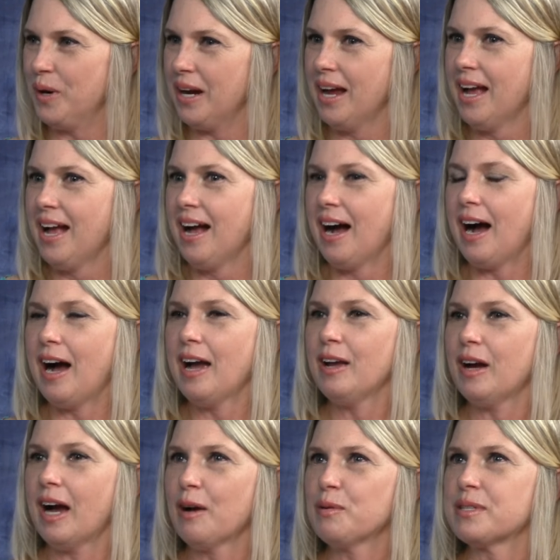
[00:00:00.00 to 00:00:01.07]
Yeah.
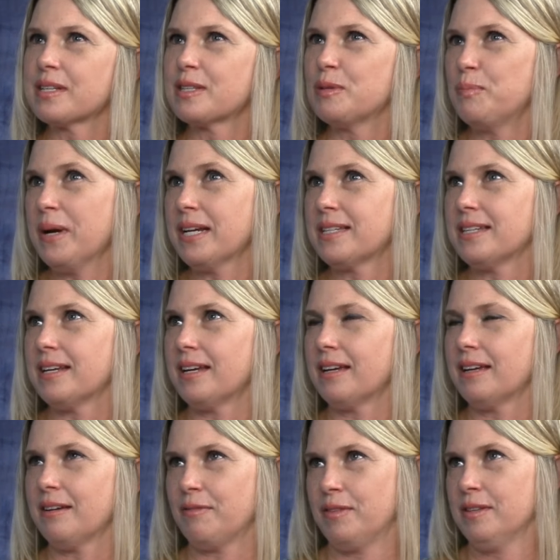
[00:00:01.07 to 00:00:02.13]
I, I was
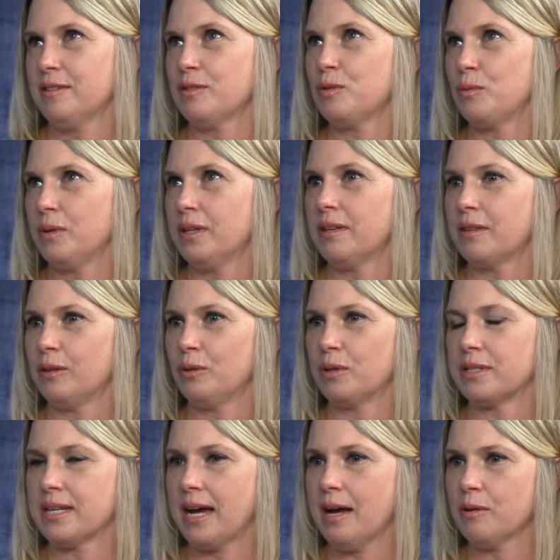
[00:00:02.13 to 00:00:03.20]
expecting, if this is really the
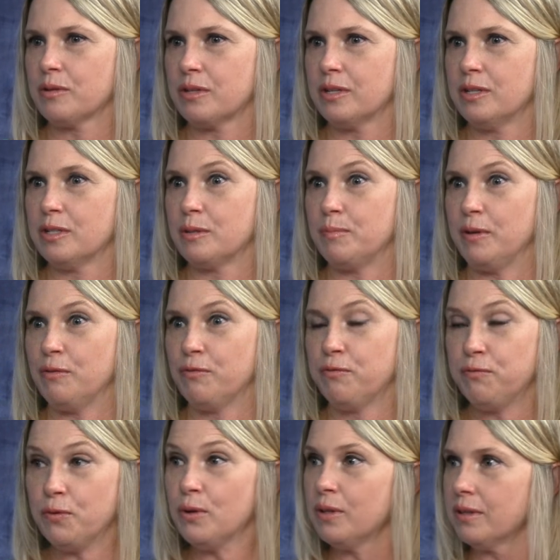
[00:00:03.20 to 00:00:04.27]
Lord's house, to just be
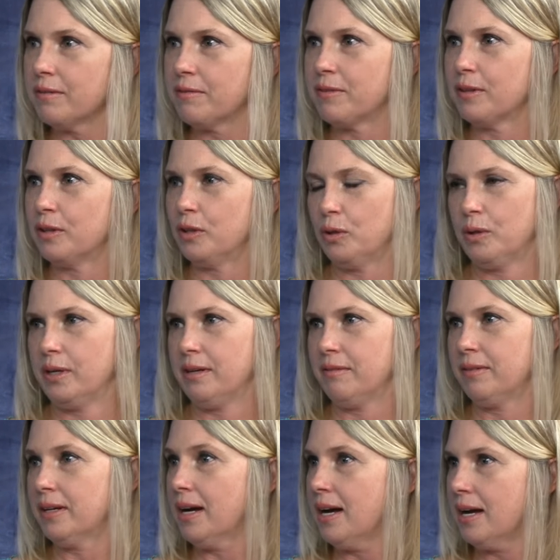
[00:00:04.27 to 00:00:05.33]
full of the glory
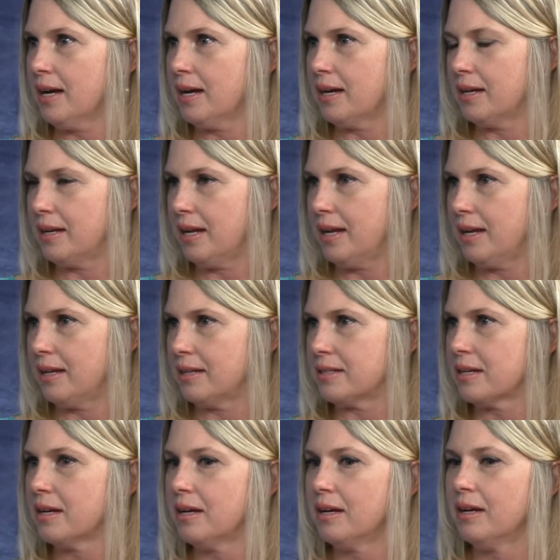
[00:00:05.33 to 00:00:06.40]
of God.
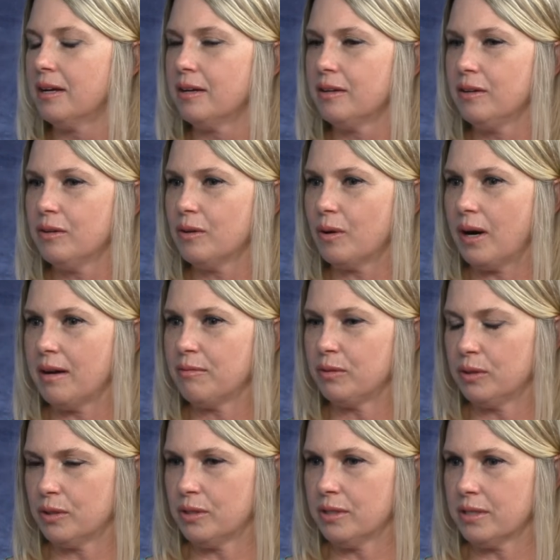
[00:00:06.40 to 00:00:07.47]
And, you know, I've
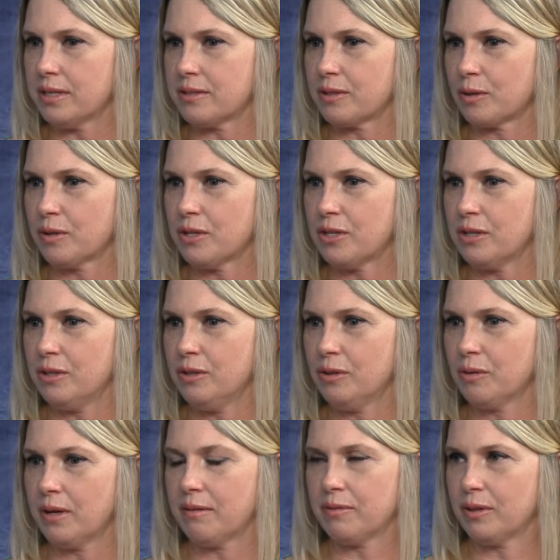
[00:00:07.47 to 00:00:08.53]
learned as a Christian, you
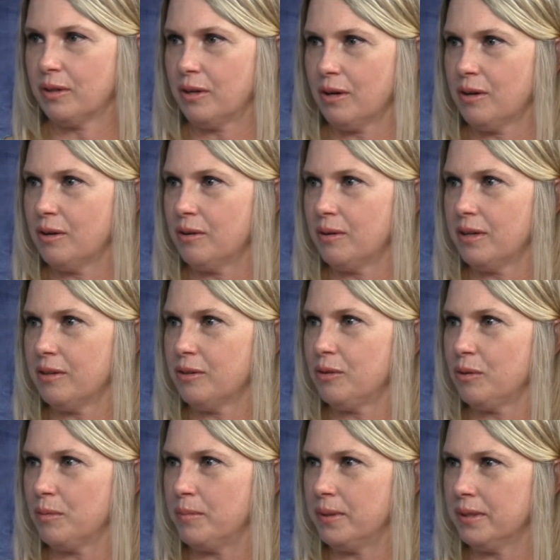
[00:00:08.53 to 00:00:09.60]
don't have to go
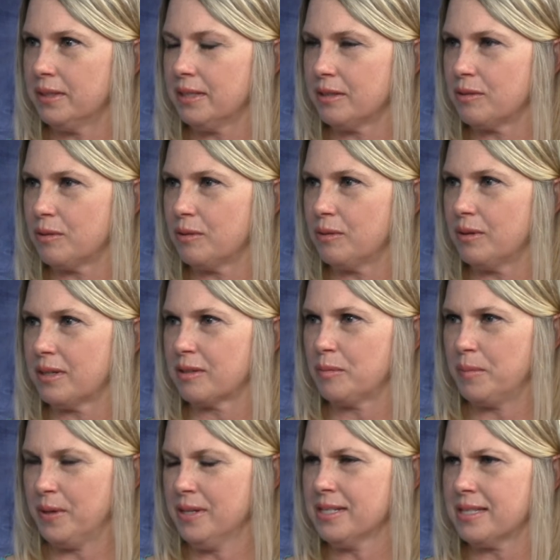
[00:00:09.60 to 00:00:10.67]
into a building to
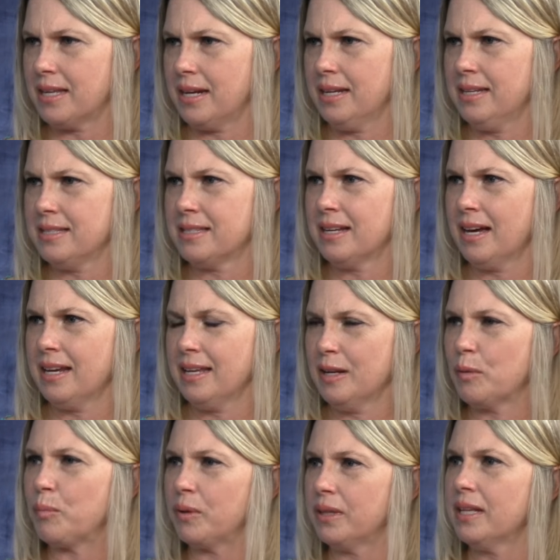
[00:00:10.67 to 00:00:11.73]
experience that. He's not in
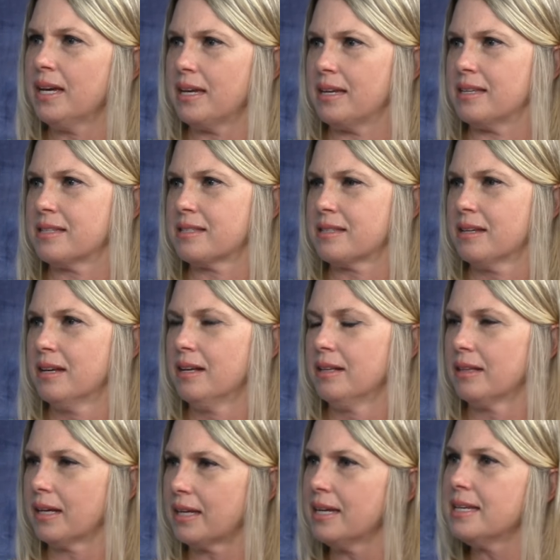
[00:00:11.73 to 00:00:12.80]
a place,
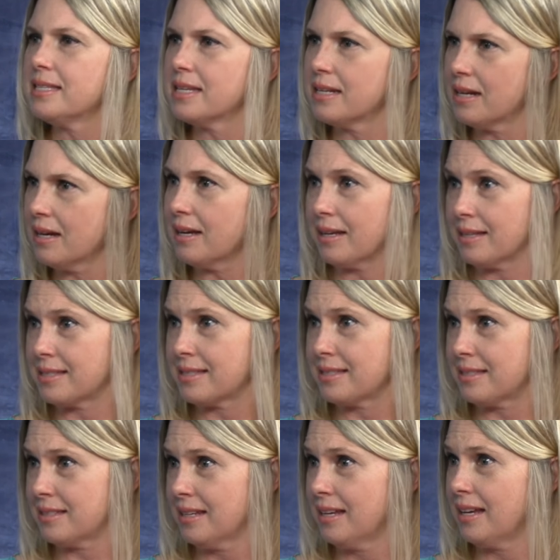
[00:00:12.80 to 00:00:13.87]
he's like, in, he's, in us,
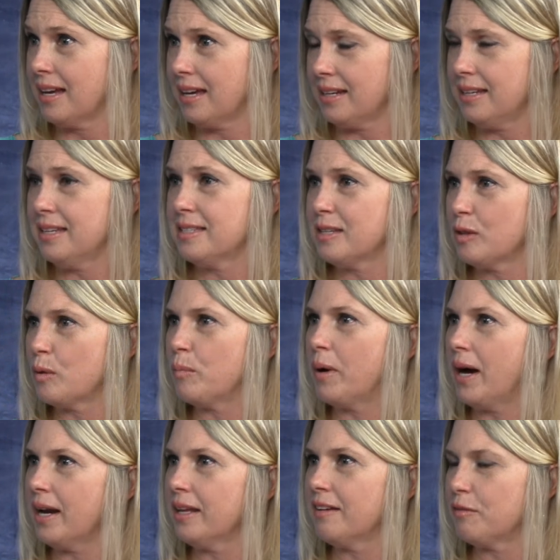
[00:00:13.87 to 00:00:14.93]
he's, in us, And He's in we're the
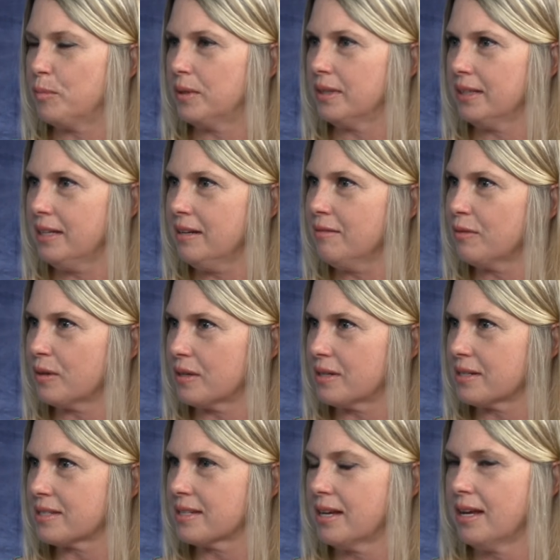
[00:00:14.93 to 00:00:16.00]
body the of
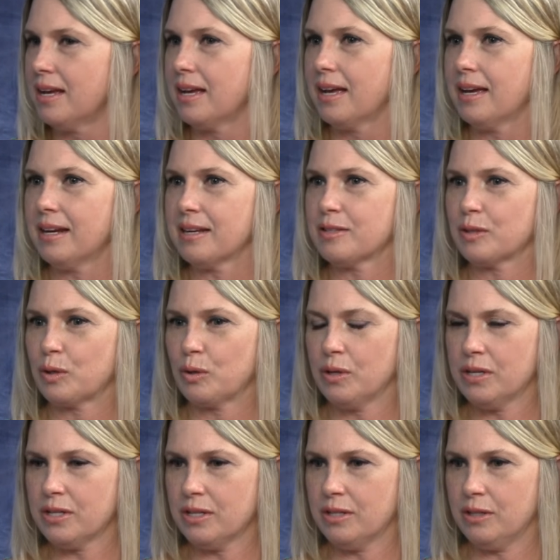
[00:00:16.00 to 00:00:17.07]
believers. Yeah, and as a
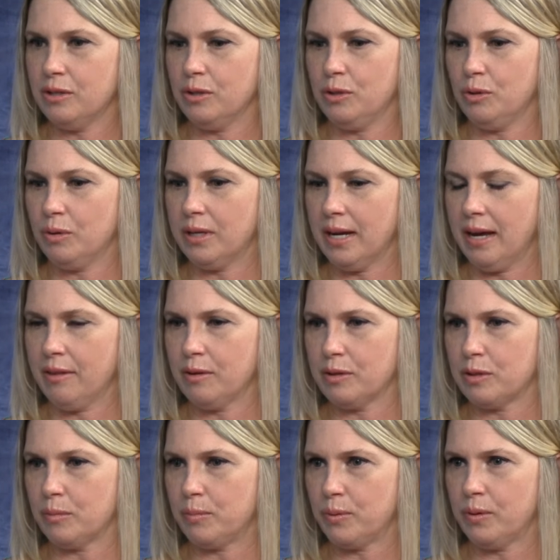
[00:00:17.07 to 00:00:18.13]
Christian, you know, you gather
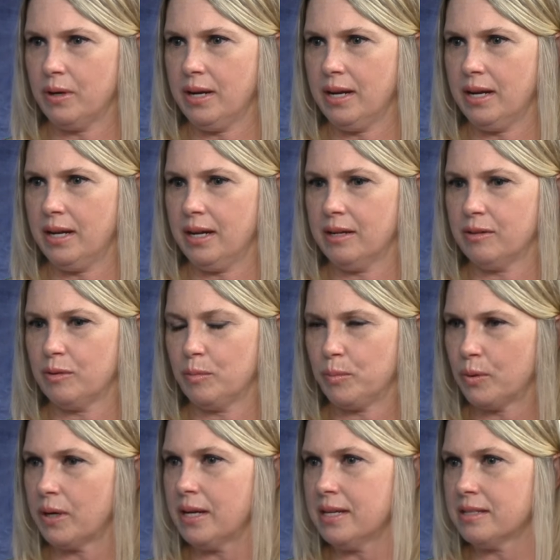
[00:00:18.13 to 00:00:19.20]
to pray and to
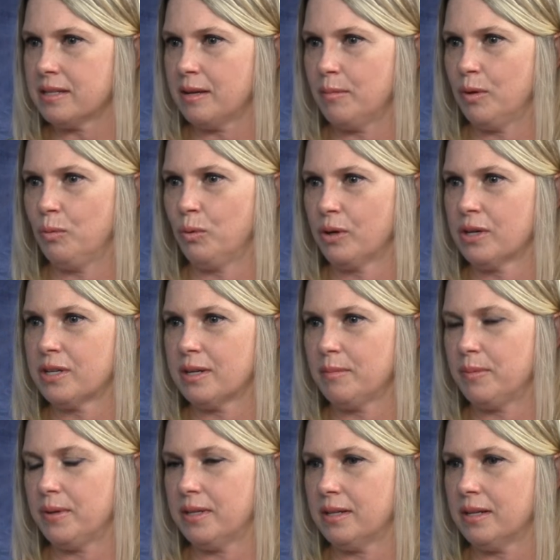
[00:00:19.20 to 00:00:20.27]
praise Him and
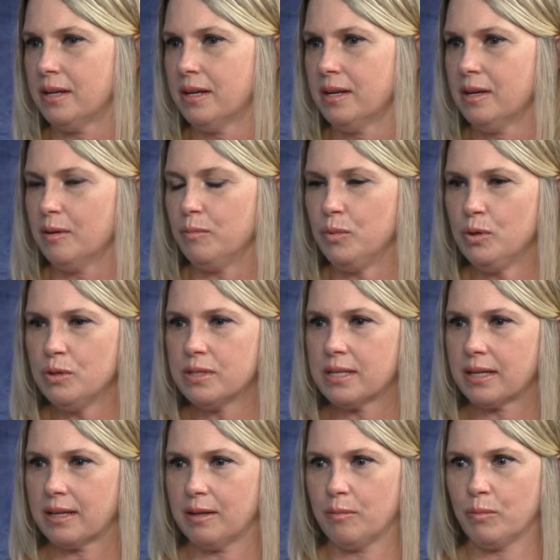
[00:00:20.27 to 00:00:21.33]
worship in
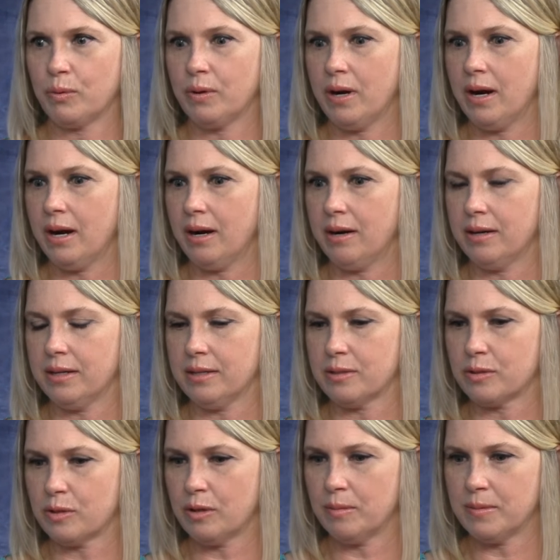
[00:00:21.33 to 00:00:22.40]
music and in prayer and in
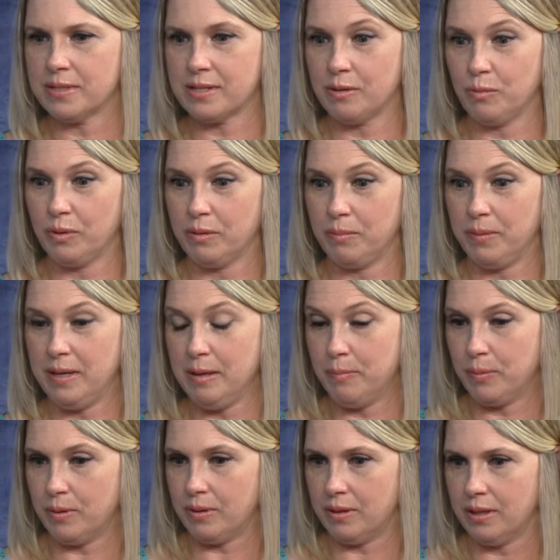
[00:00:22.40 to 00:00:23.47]
sermons and with
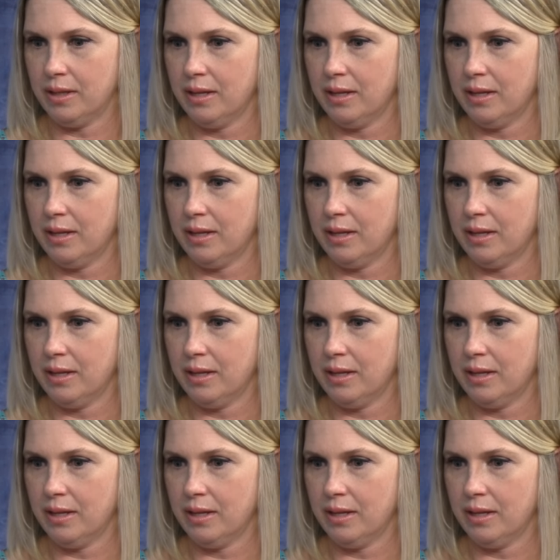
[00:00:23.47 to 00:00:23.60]
people.